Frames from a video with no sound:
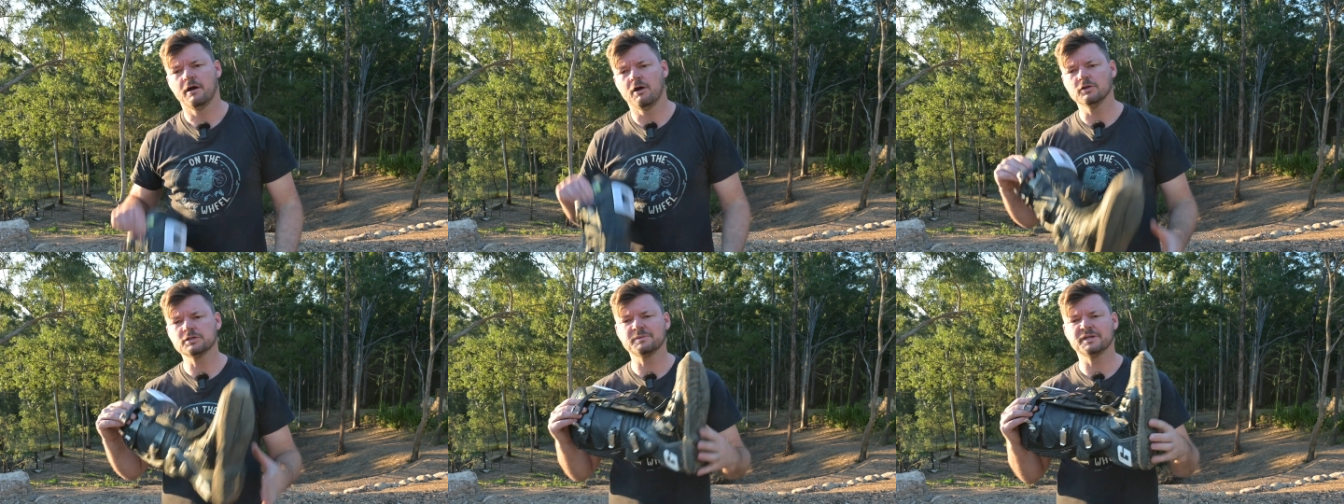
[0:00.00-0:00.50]

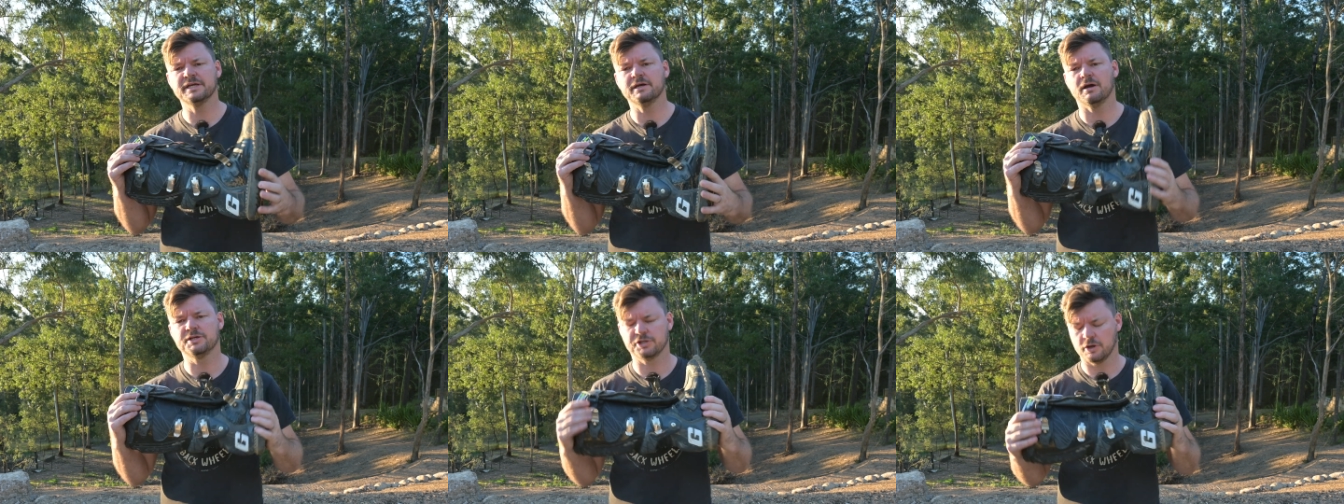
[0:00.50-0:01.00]
Ultimately,
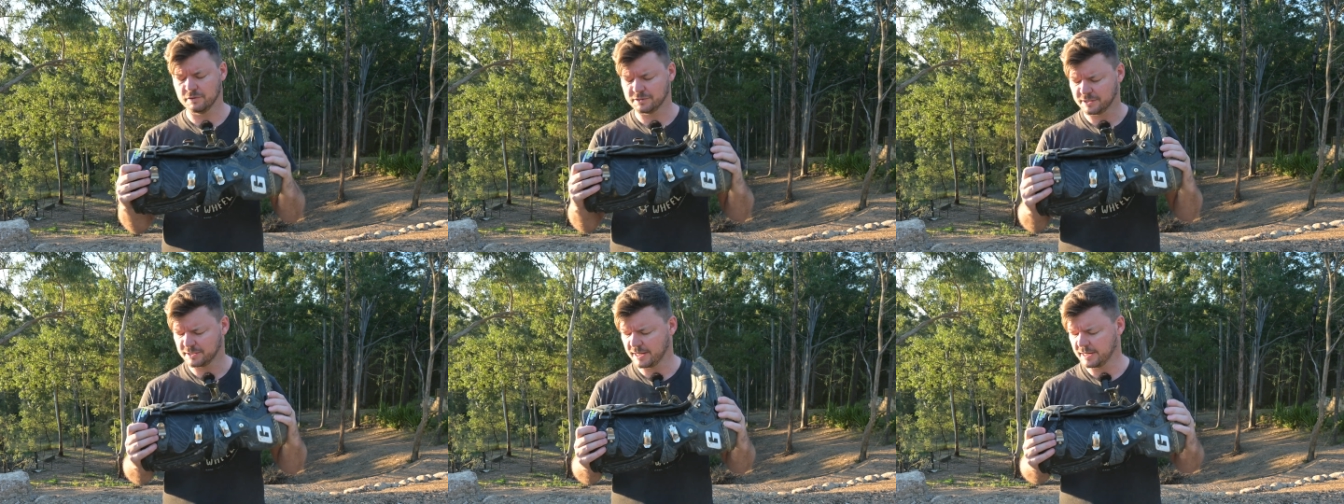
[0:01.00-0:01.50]
I
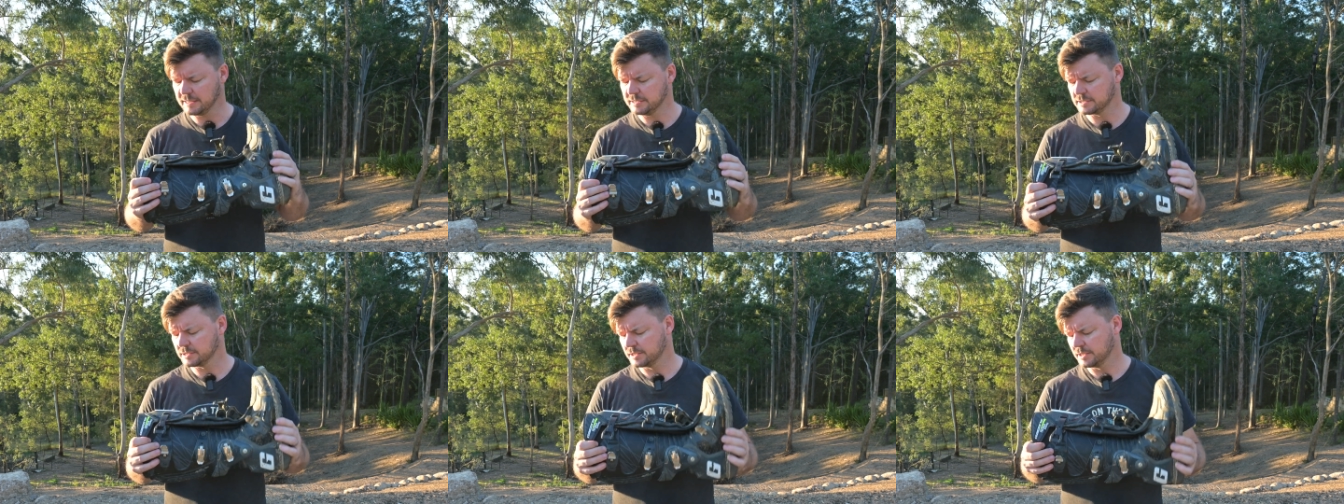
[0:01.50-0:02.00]
chose
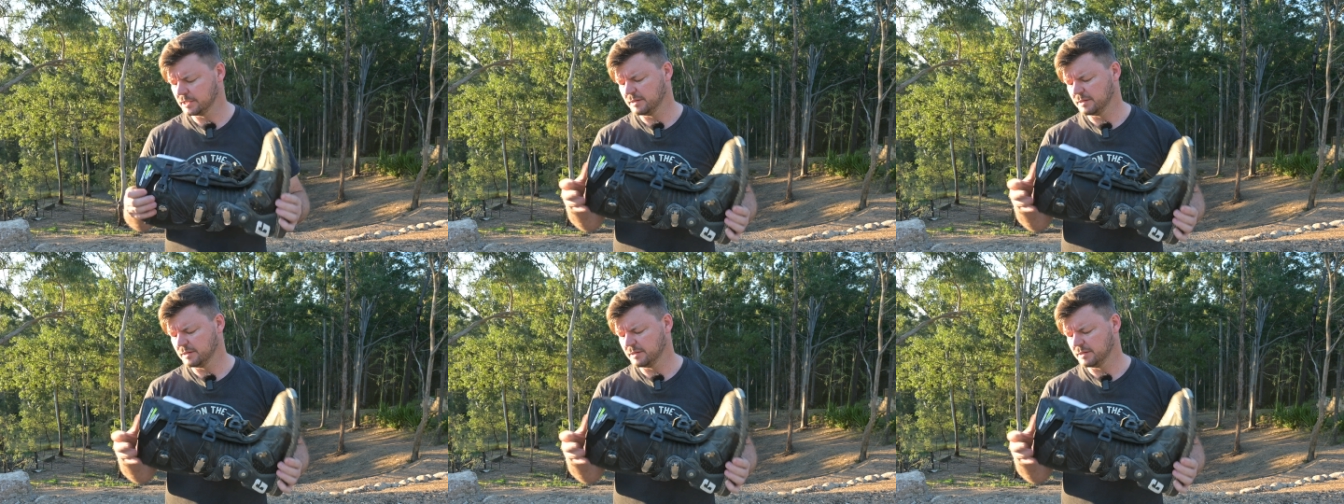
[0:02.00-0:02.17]
these